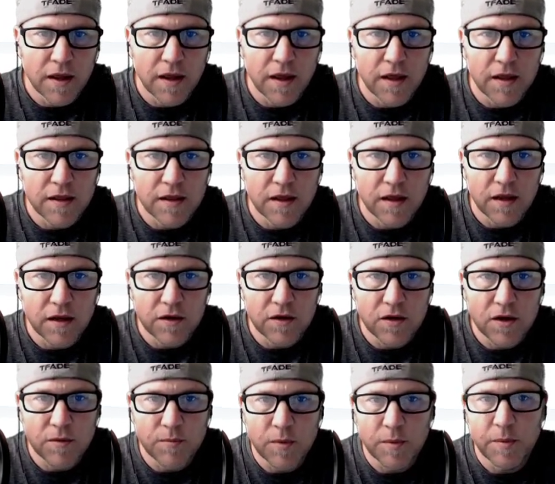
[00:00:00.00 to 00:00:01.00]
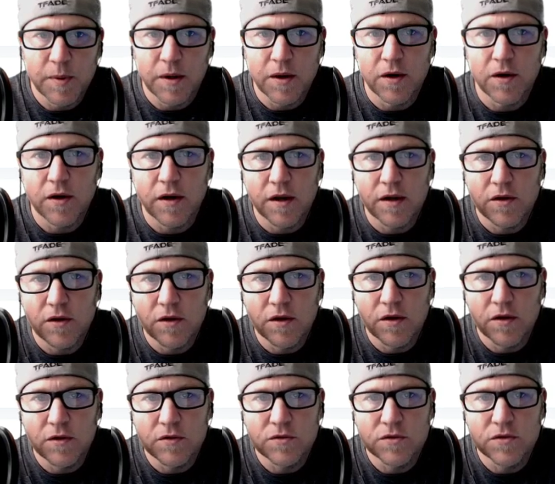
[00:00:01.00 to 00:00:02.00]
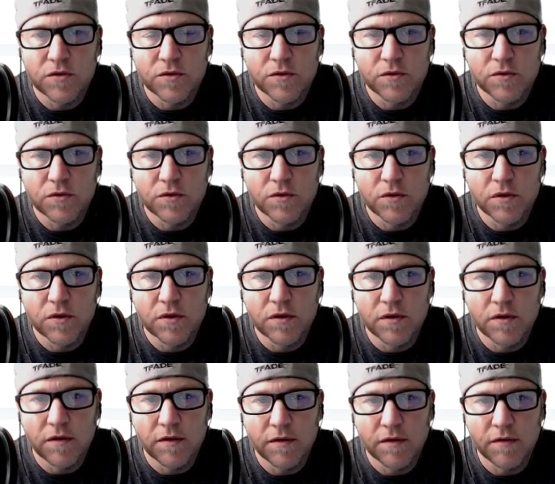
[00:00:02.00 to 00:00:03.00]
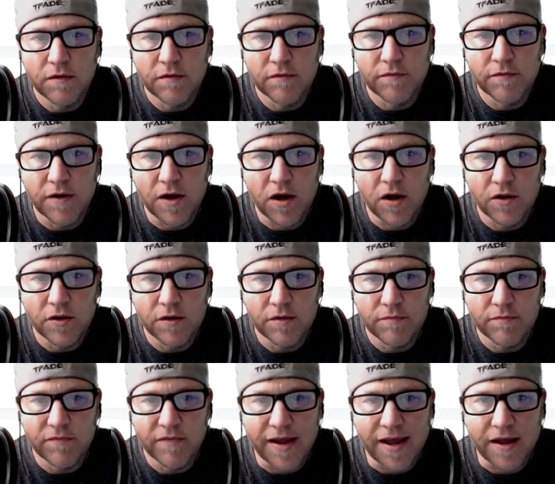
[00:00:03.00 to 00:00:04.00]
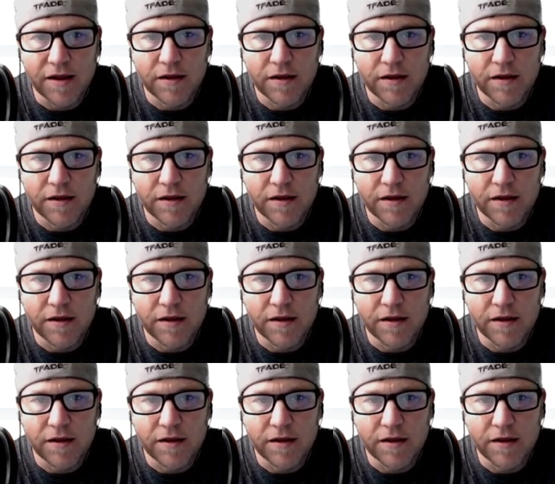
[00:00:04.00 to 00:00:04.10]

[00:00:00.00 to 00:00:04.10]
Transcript: And then you come up here and you go to volume.